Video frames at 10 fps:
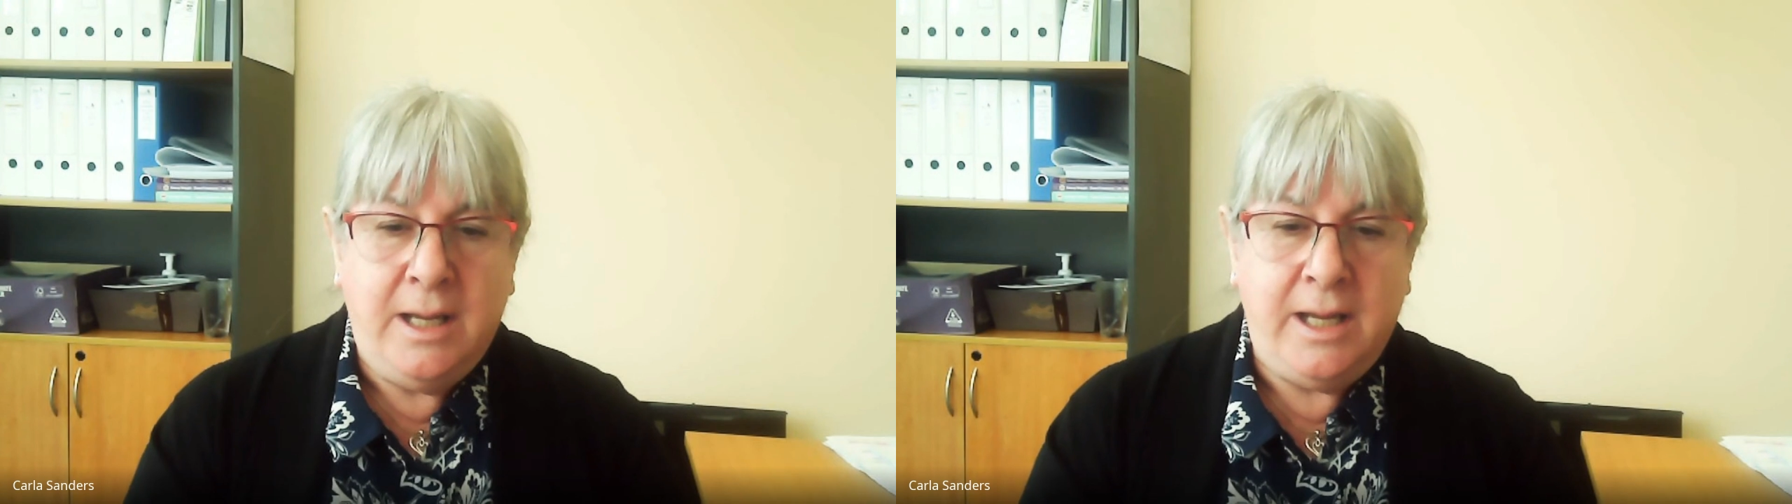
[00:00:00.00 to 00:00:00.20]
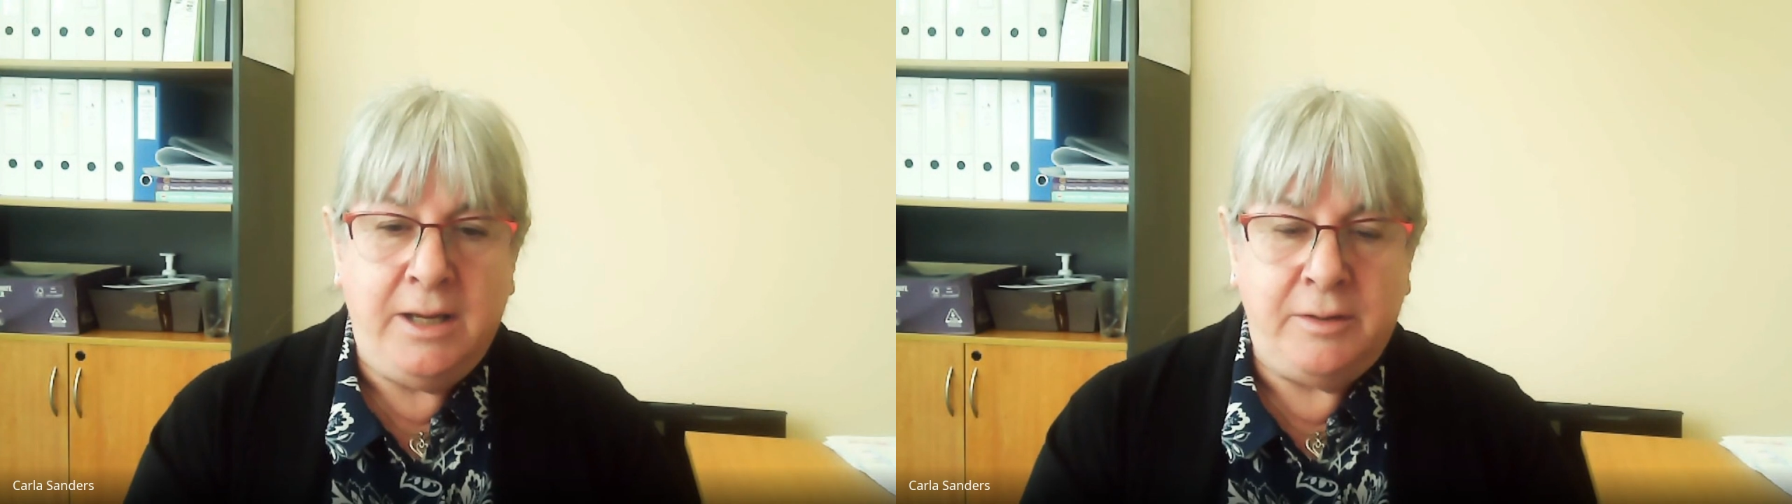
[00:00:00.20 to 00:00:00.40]

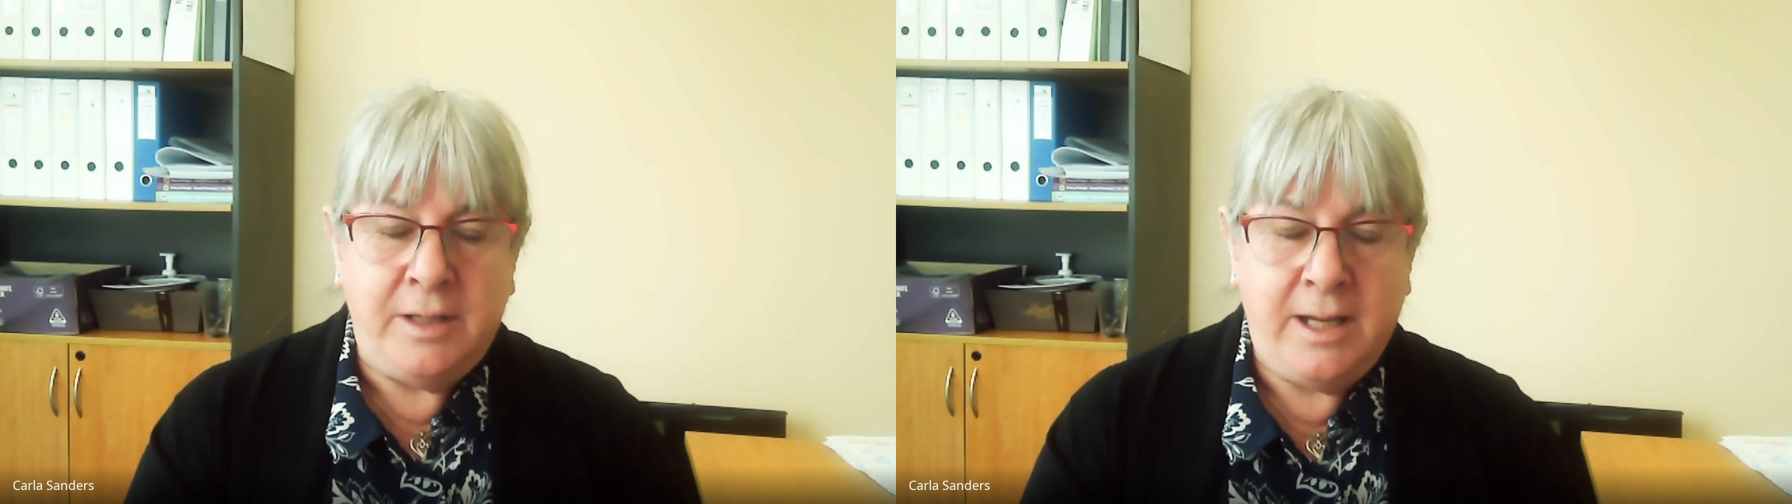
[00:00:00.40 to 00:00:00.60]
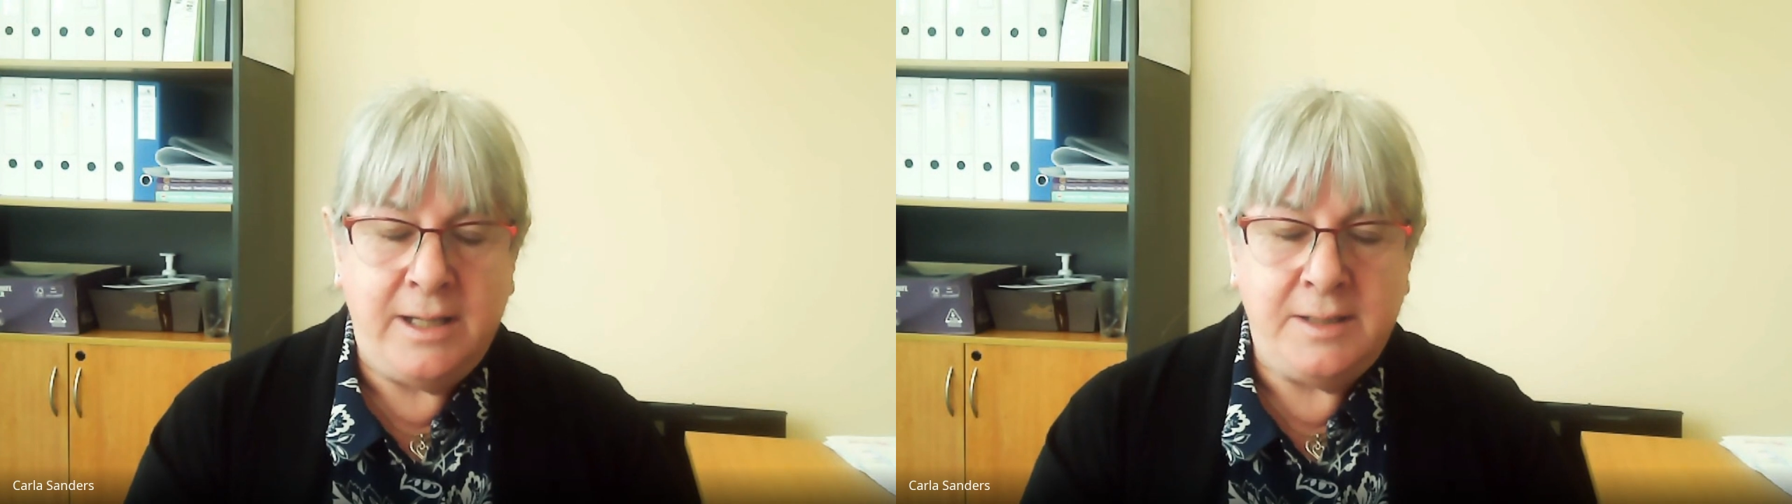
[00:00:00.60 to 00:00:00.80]
Erin
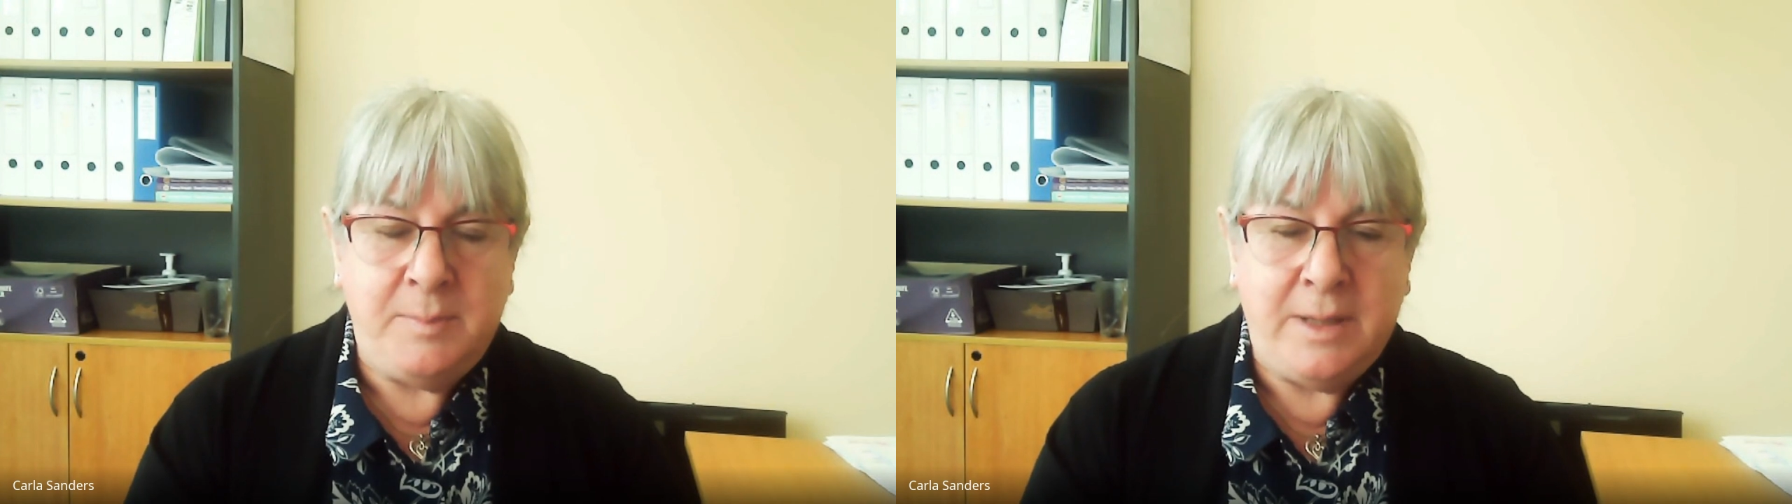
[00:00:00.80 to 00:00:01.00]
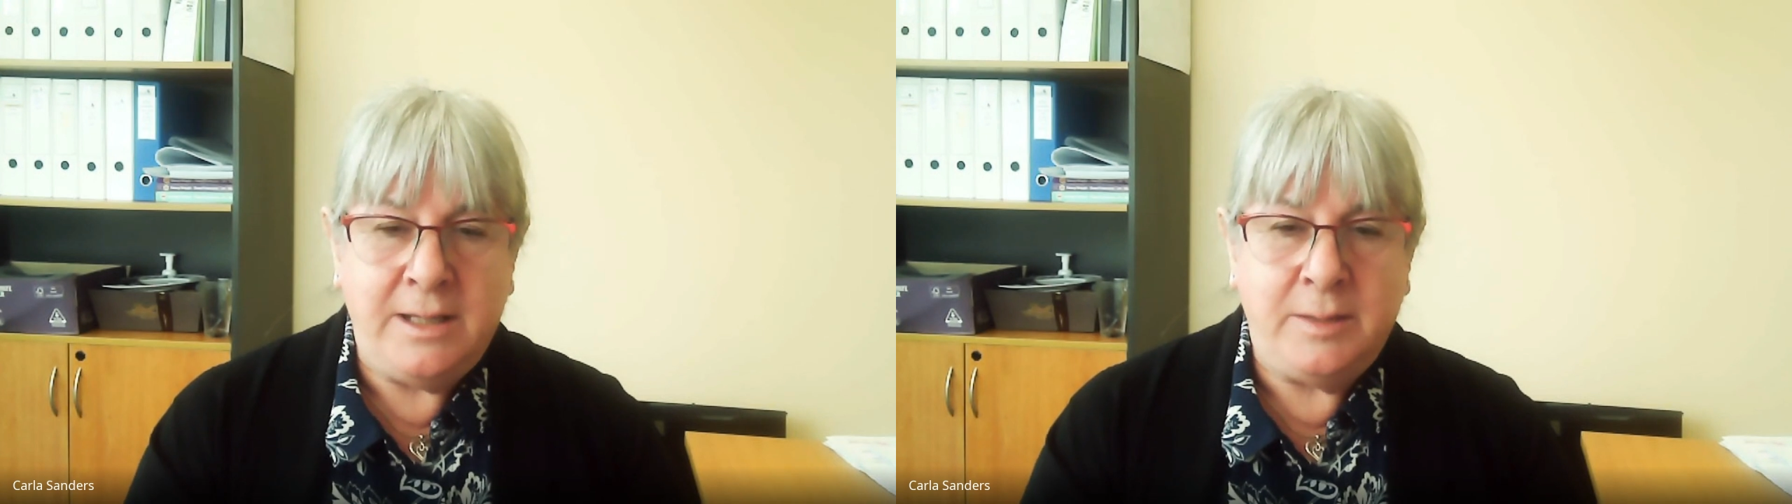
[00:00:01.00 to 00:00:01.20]
has
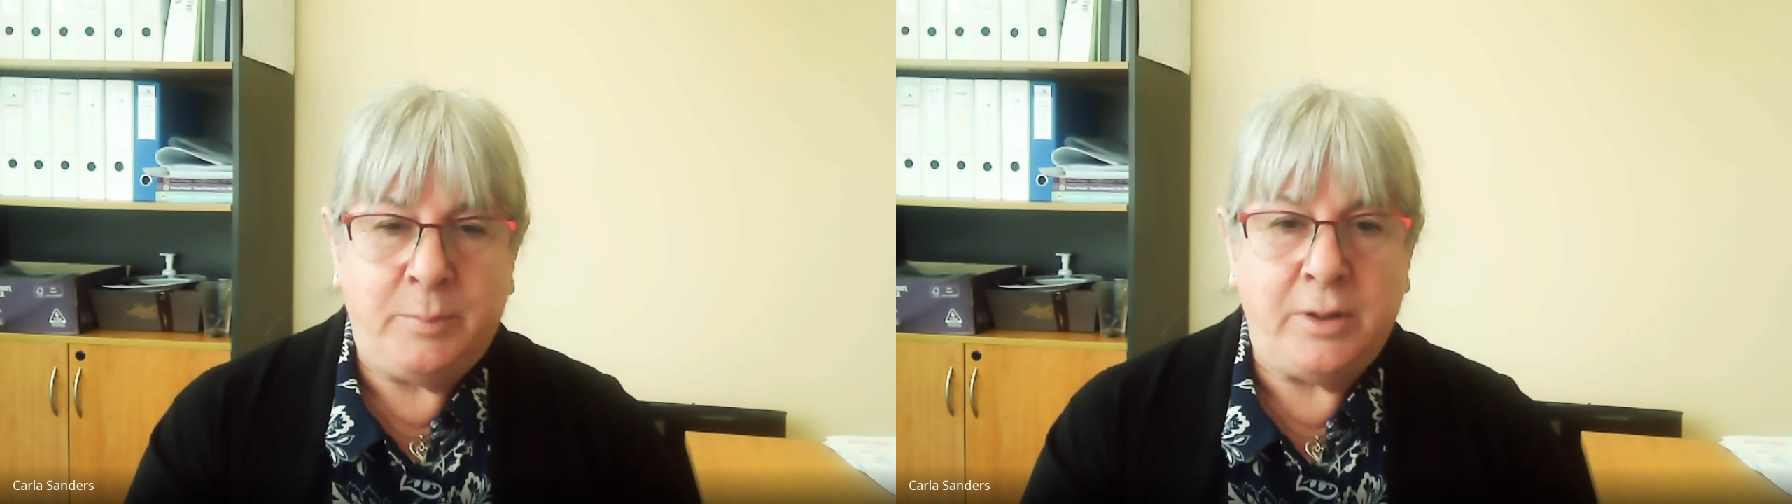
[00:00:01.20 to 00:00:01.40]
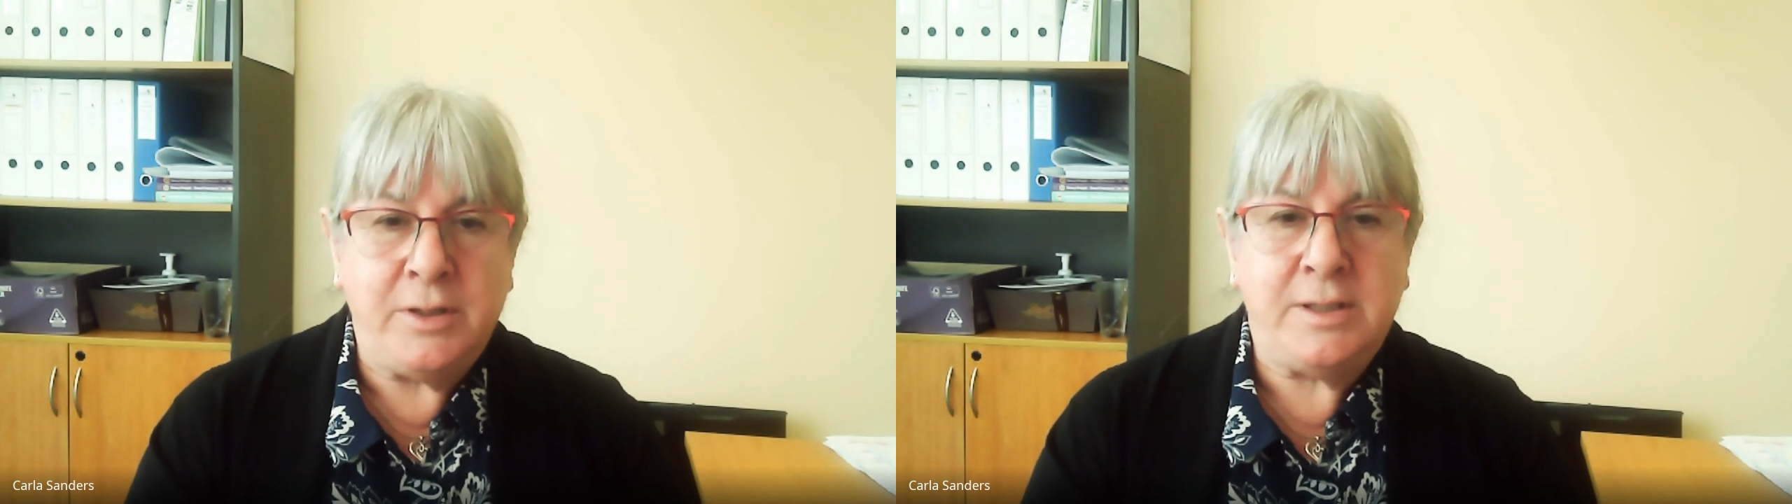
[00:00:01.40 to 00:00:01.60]
made the
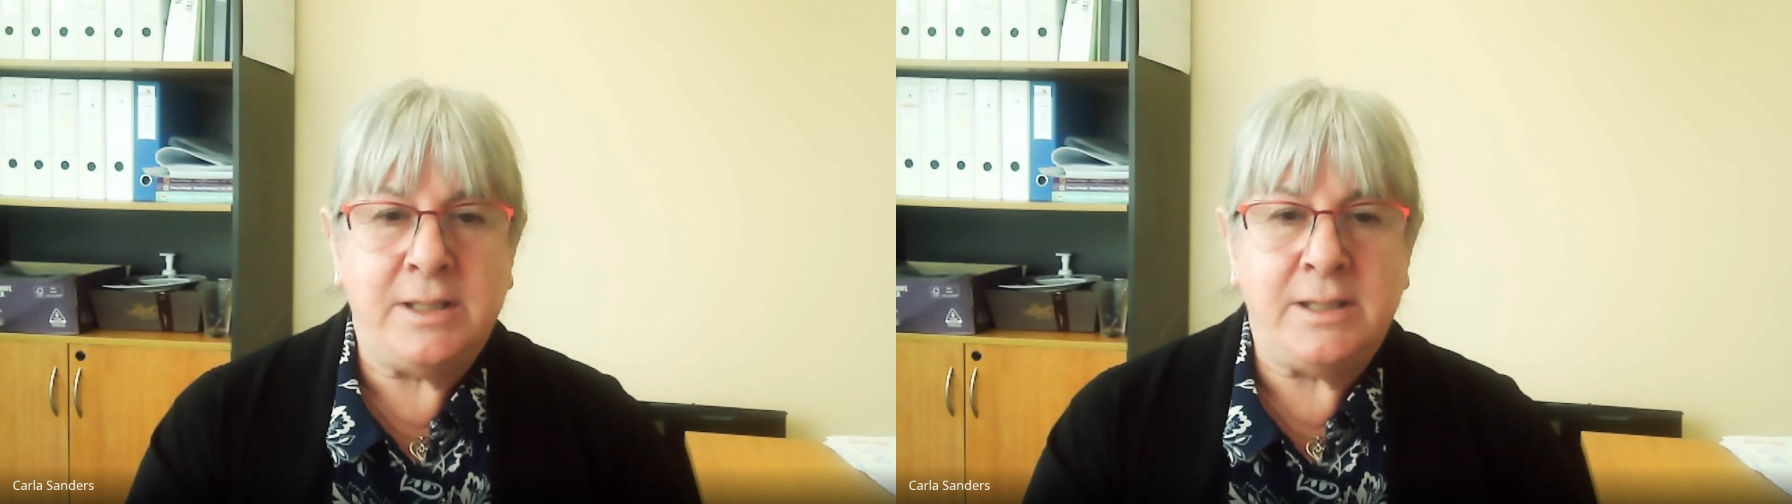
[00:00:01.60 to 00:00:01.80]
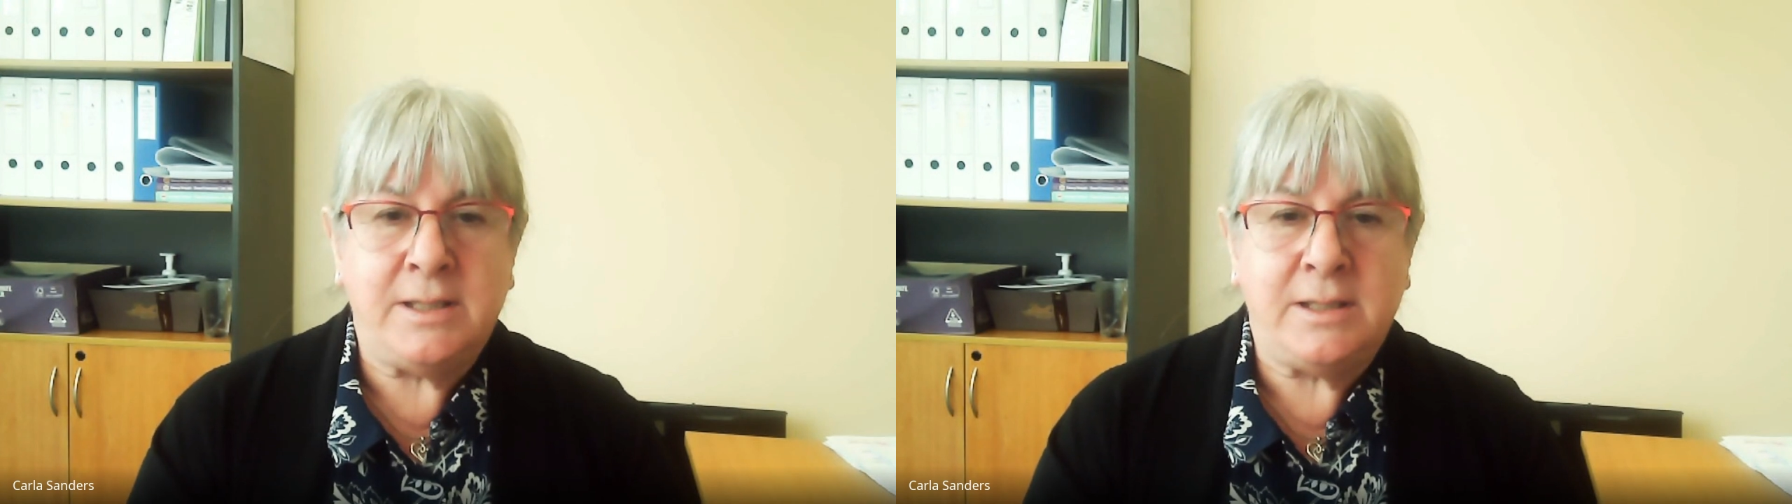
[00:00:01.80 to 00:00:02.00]

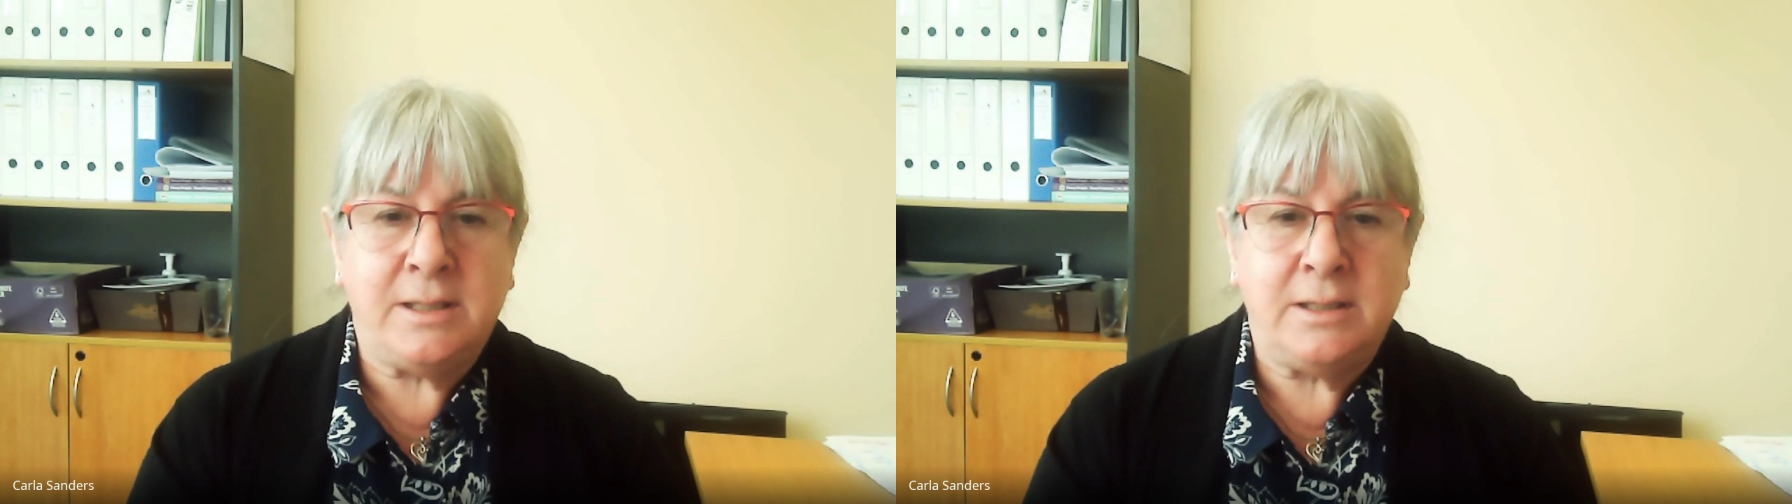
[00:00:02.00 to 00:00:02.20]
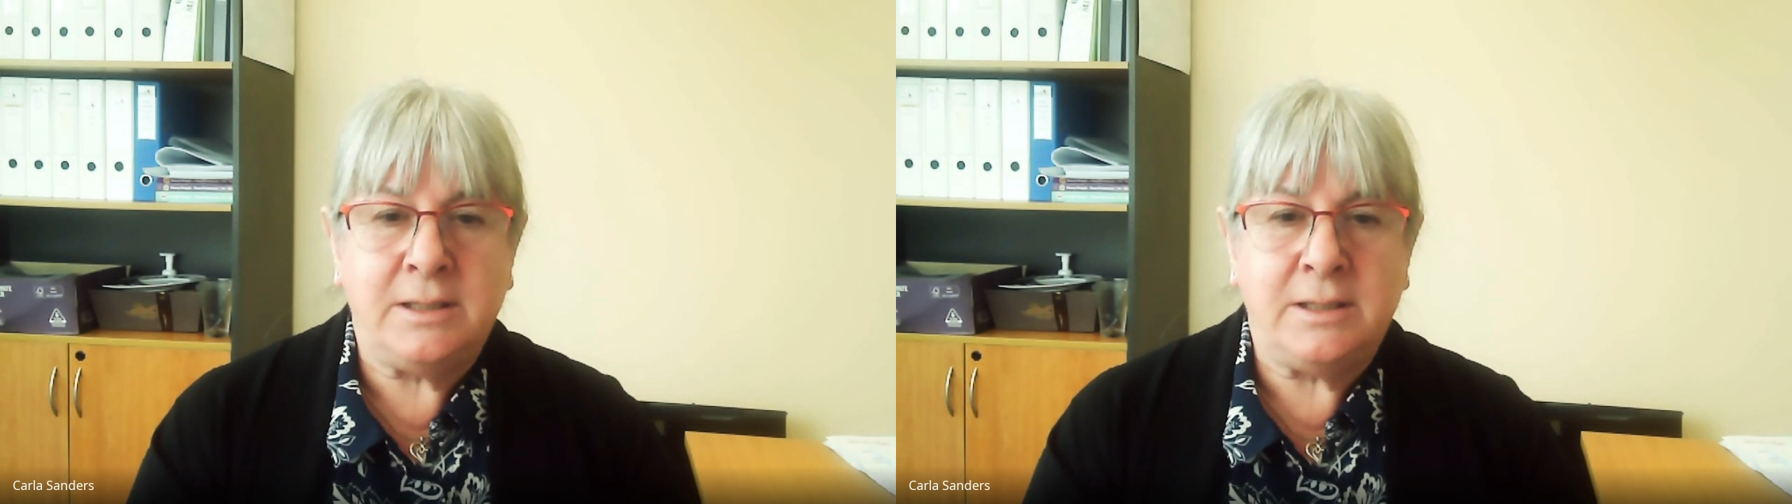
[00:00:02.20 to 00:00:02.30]
process